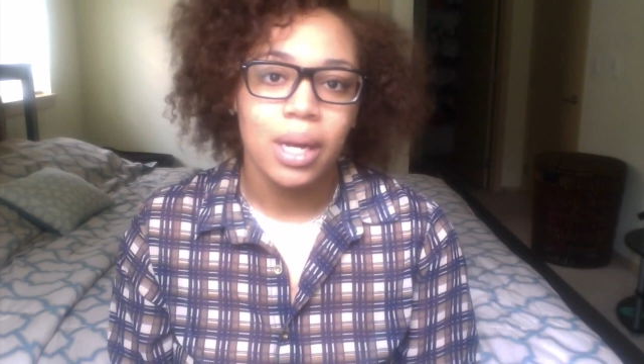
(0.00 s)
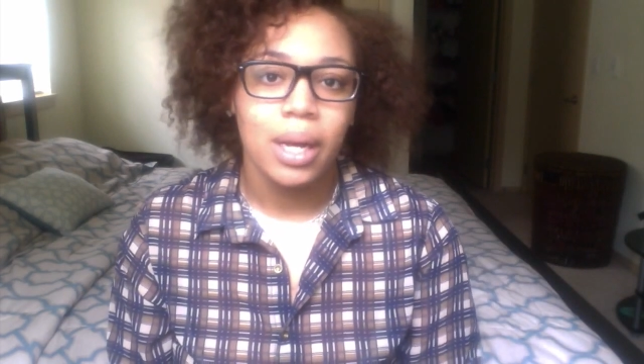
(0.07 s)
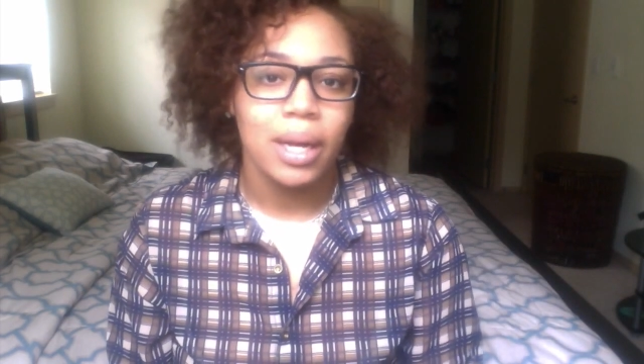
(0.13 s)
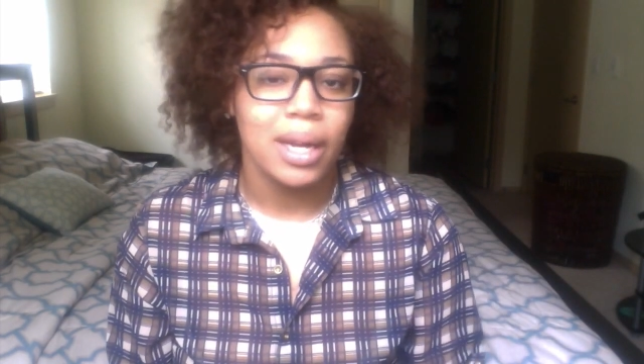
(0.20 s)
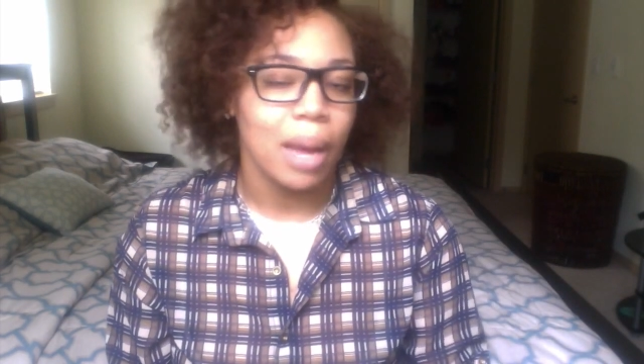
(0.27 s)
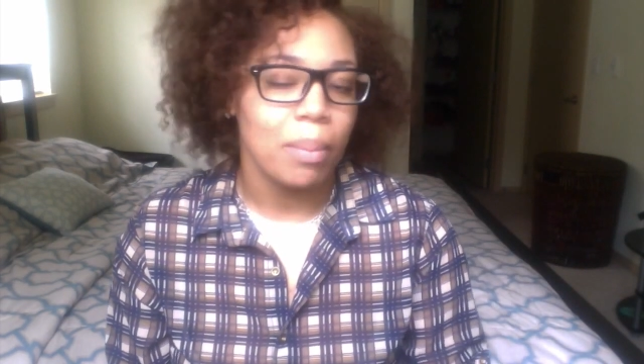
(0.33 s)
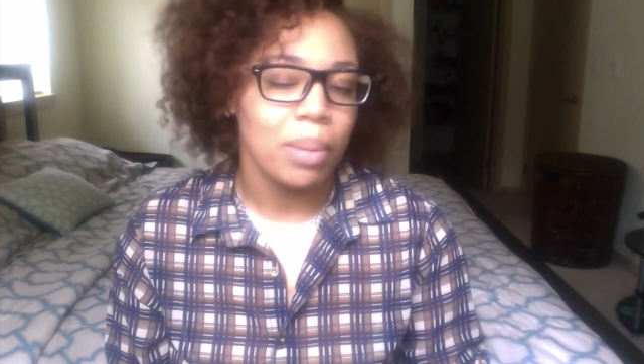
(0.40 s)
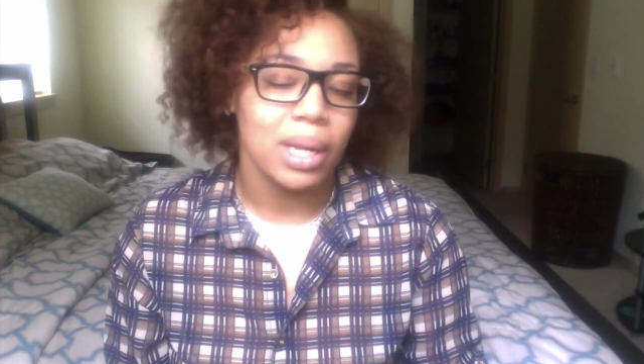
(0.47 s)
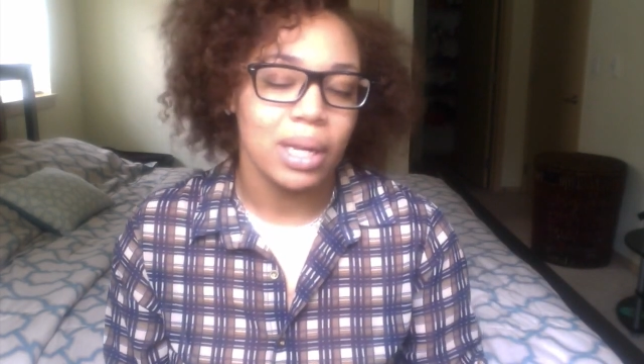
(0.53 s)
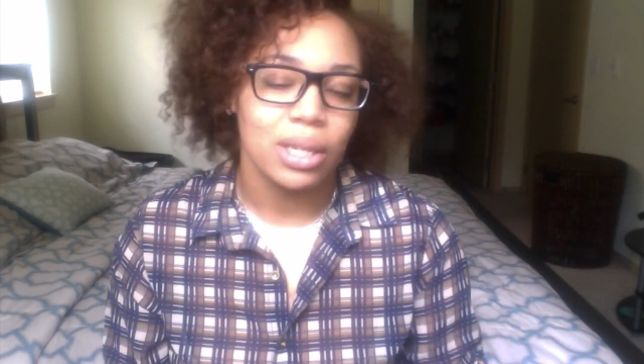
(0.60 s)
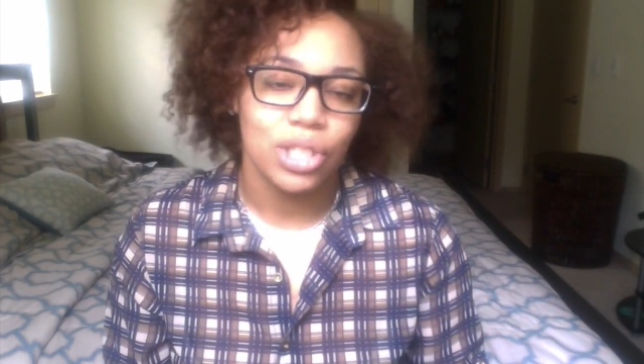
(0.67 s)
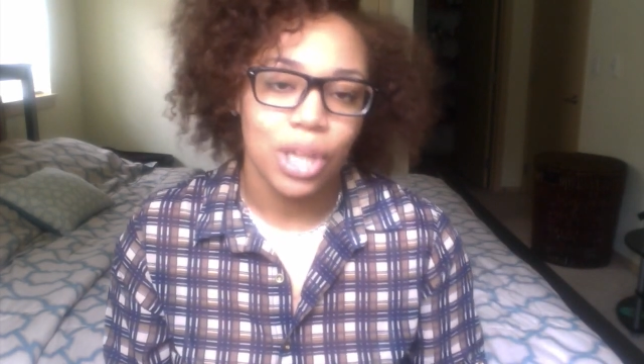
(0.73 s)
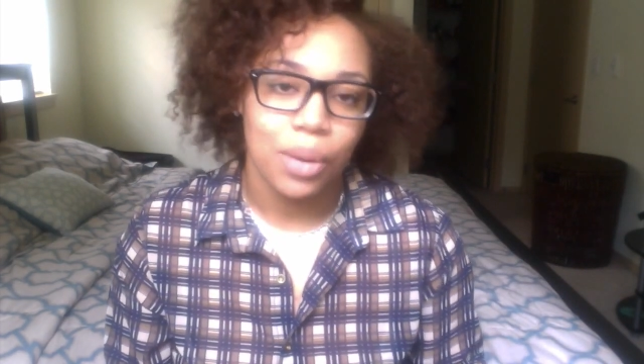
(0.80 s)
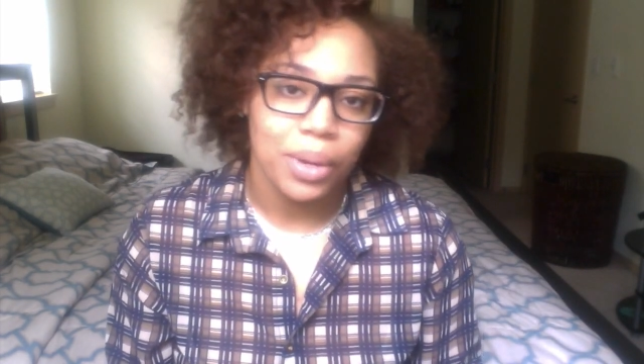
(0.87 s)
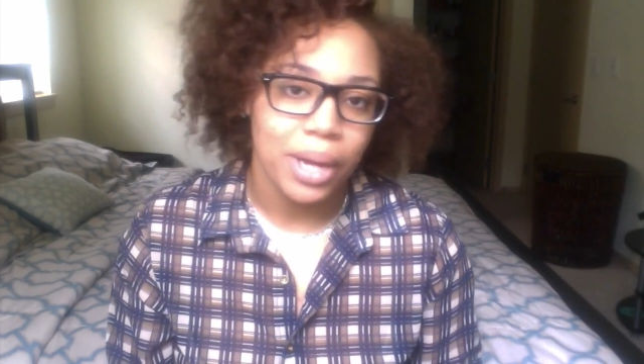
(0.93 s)
not putting a
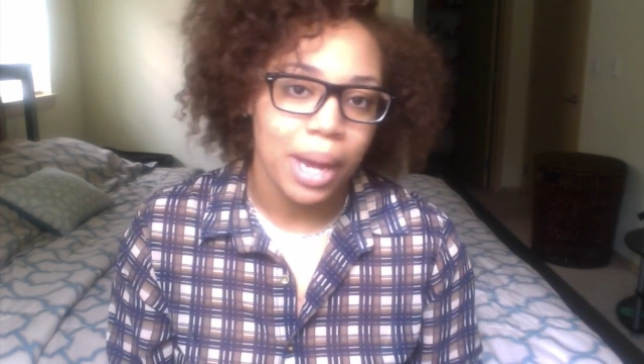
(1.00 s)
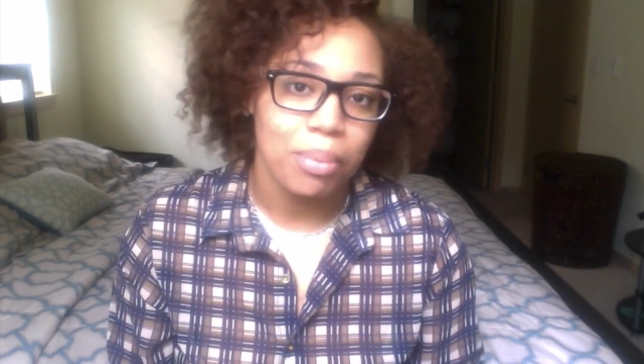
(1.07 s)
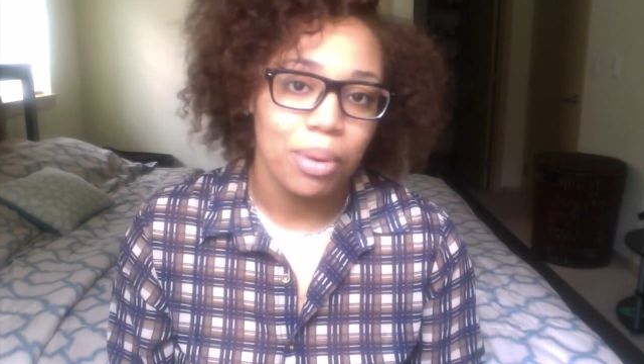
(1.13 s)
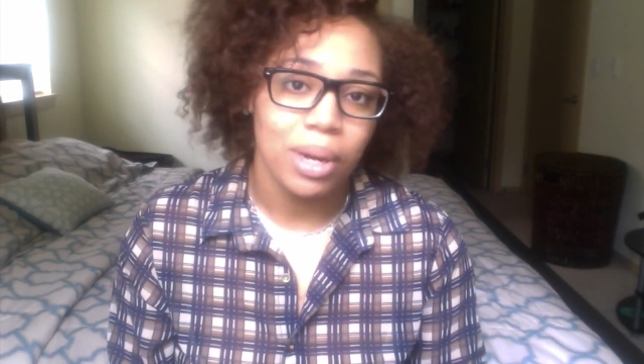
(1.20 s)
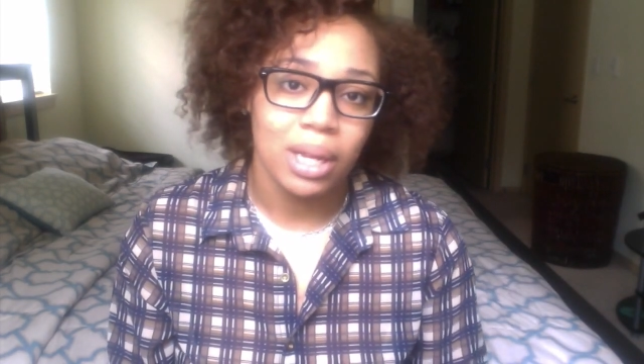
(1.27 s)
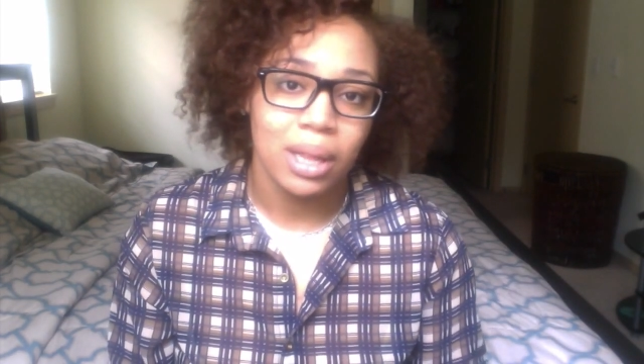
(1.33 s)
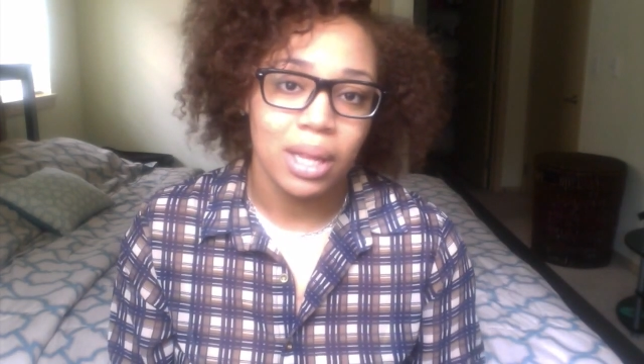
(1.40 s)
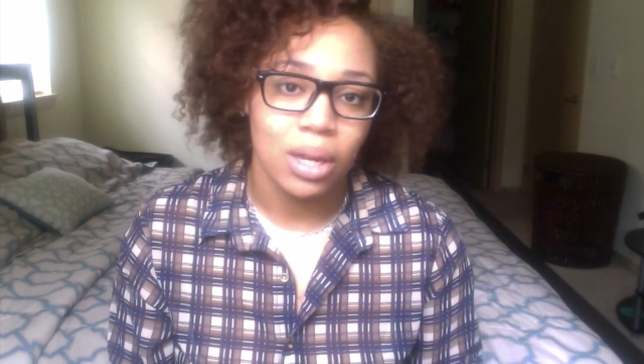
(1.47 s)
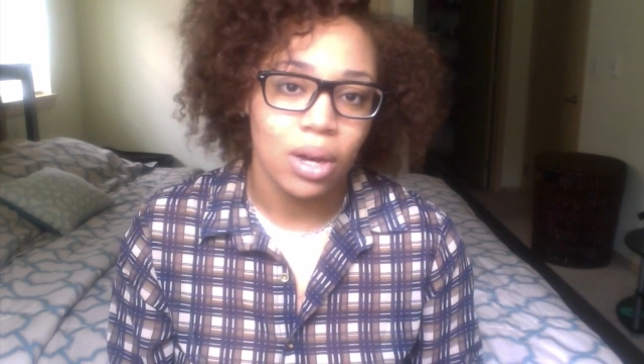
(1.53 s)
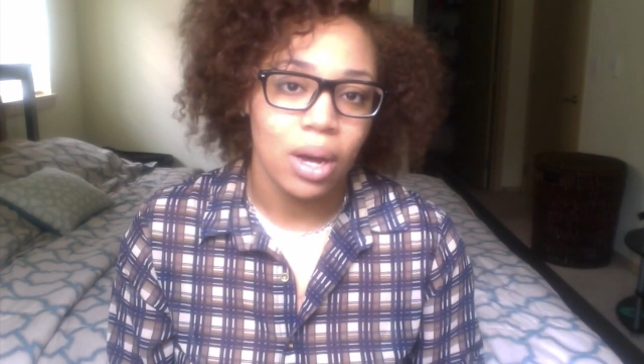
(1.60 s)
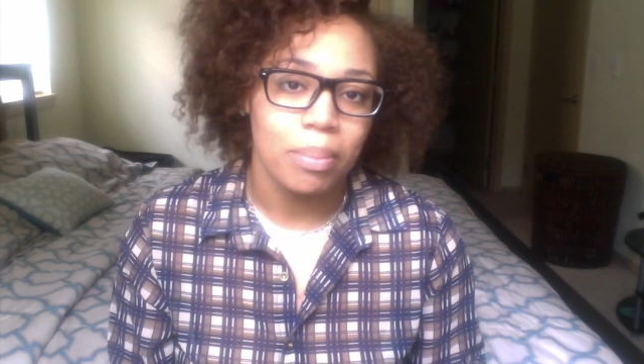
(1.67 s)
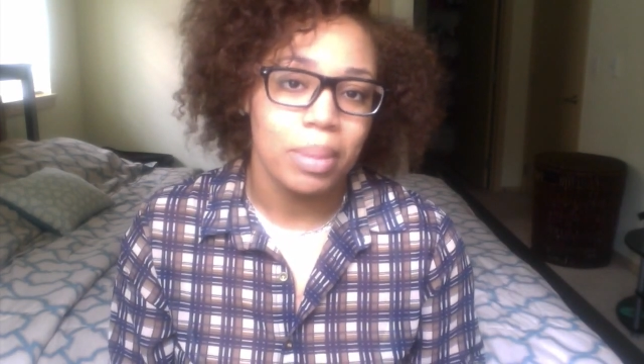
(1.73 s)
shower cap or anything on,